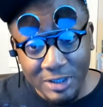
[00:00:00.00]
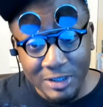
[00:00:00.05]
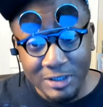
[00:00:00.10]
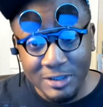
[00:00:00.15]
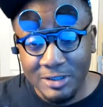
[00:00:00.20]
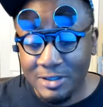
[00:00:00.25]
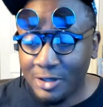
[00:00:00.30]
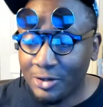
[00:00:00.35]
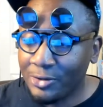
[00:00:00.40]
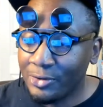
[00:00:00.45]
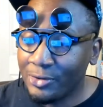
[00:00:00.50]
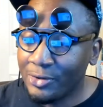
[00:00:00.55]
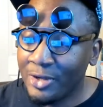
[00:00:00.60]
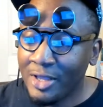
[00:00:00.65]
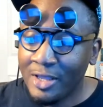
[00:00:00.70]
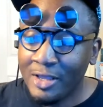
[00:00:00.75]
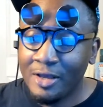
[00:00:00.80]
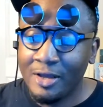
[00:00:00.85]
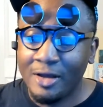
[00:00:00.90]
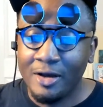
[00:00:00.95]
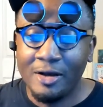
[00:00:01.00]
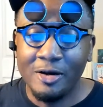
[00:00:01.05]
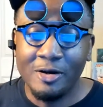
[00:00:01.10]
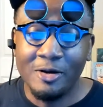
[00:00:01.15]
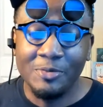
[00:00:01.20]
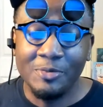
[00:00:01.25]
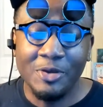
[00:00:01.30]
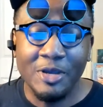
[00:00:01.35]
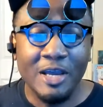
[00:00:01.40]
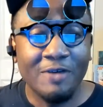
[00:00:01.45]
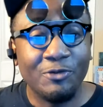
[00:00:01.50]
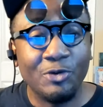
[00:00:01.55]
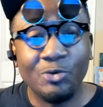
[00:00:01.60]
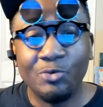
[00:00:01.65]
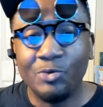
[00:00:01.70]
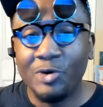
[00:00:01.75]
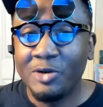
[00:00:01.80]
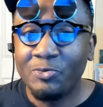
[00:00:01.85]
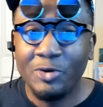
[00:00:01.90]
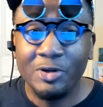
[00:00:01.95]
So yeah, if you
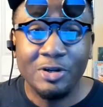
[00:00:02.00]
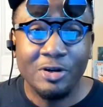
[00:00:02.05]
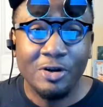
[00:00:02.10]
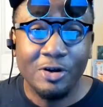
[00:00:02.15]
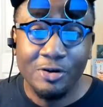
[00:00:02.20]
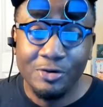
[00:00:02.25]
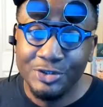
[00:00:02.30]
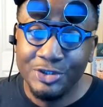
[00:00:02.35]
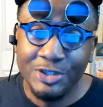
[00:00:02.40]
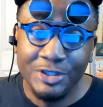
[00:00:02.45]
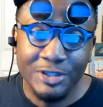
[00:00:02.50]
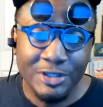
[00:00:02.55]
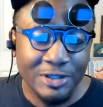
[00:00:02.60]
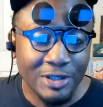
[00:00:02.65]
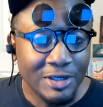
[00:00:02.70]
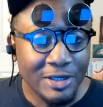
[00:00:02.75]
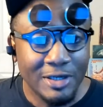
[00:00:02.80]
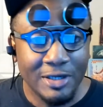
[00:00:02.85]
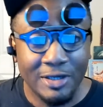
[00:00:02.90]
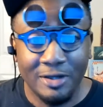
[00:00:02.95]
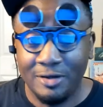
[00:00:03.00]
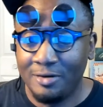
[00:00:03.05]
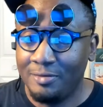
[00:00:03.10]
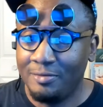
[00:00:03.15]
win one of those, you get